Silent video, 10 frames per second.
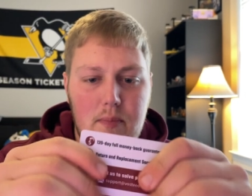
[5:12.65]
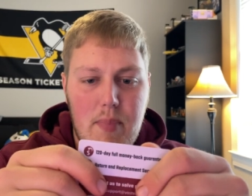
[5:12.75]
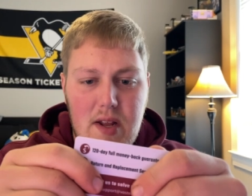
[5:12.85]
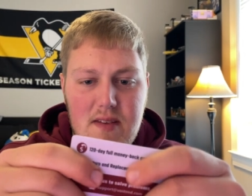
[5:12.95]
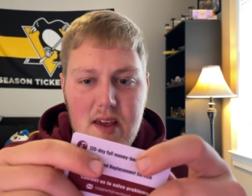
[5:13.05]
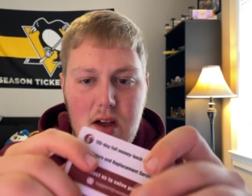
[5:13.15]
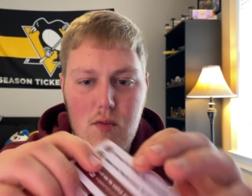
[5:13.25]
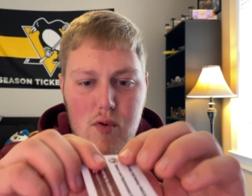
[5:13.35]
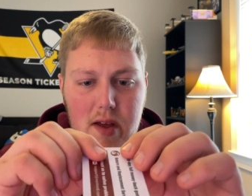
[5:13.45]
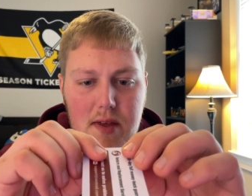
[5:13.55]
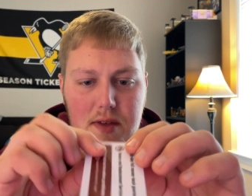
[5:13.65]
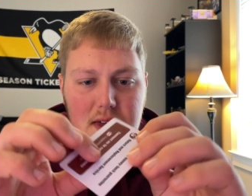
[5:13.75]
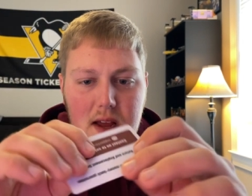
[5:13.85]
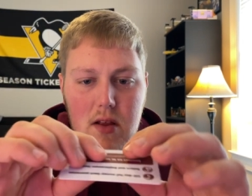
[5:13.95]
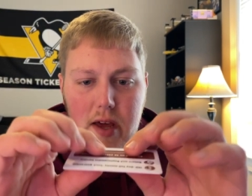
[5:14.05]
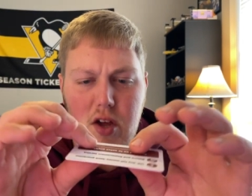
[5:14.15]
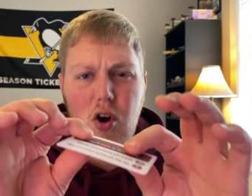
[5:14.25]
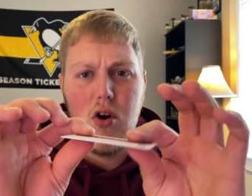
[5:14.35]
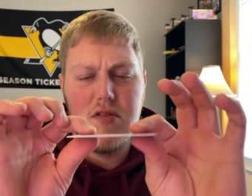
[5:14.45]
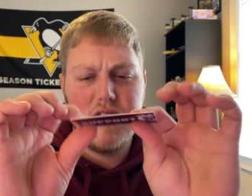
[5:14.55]
but it's like a really thick like
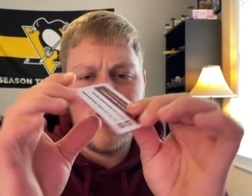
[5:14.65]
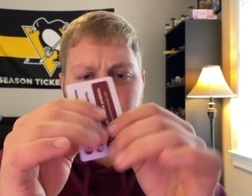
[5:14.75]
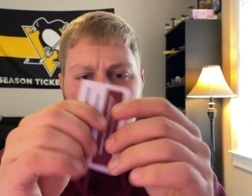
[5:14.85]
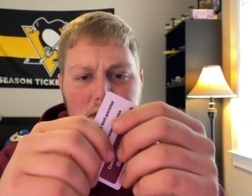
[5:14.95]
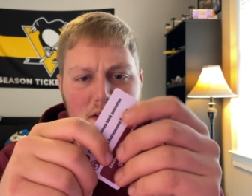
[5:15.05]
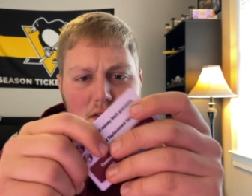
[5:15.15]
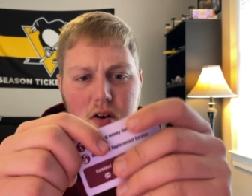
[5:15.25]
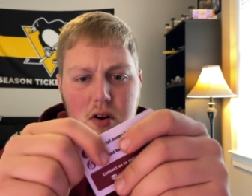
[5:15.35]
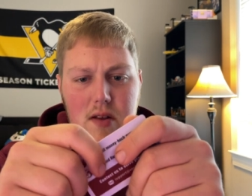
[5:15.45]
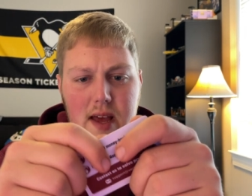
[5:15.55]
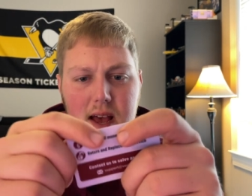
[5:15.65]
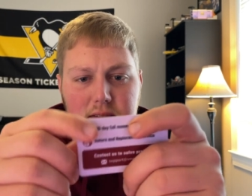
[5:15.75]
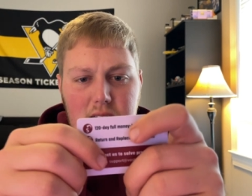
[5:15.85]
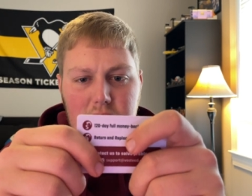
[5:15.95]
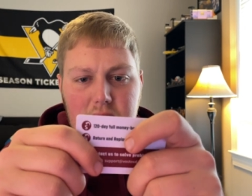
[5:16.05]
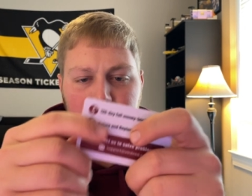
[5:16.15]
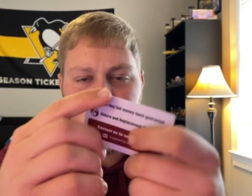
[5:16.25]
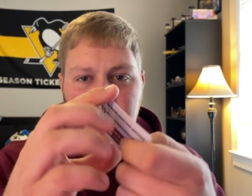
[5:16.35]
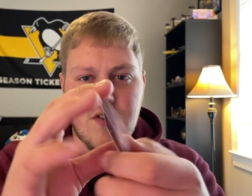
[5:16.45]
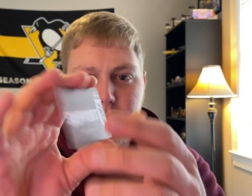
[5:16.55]
cardstock business card that has like a
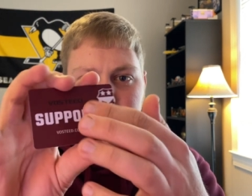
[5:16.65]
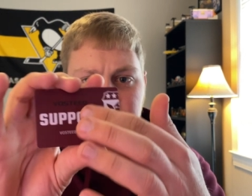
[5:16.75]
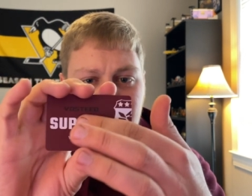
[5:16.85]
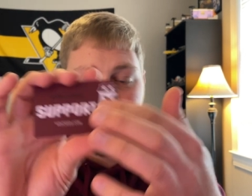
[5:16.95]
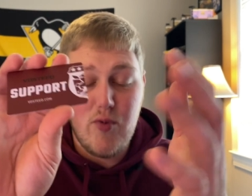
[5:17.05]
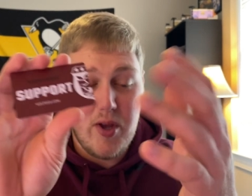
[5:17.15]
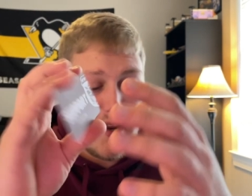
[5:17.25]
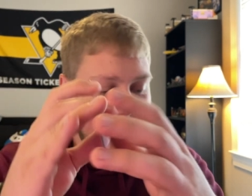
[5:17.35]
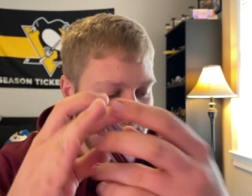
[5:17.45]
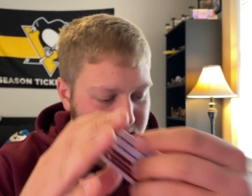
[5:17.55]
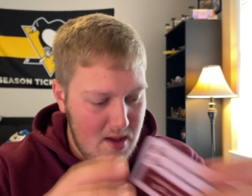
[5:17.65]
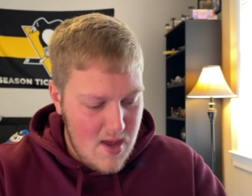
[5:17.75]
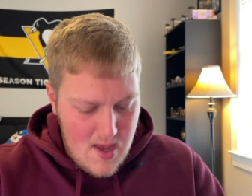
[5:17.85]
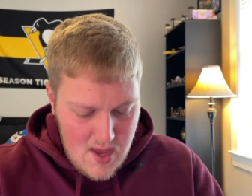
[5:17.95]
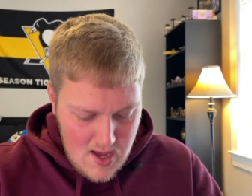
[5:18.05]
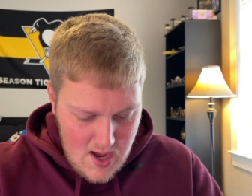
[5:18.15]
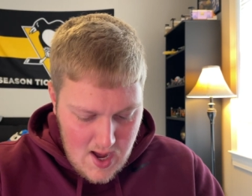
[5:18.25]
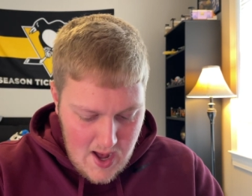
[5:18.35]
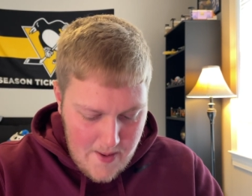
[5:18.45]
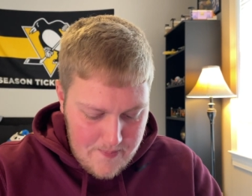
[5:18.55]
texturing to it. It's really nice.
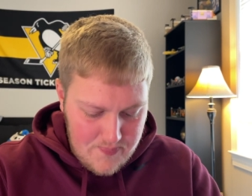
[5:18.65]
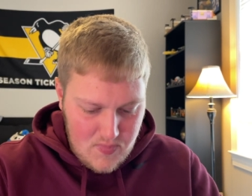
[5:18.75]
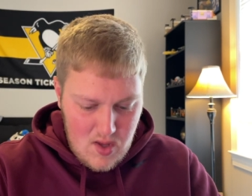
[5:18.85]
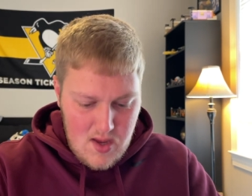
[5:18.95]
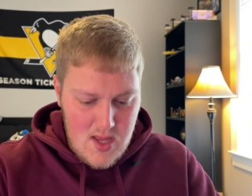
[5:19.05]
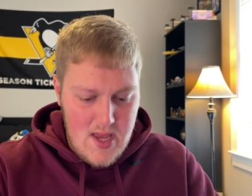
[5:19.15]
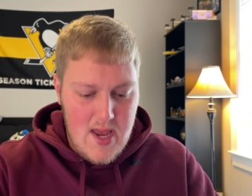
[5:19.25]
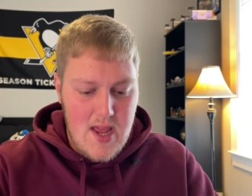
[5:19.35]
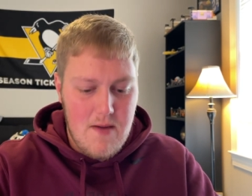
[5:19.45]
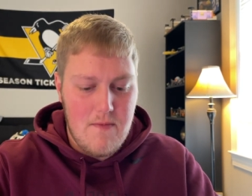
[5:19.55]
Uh, and then a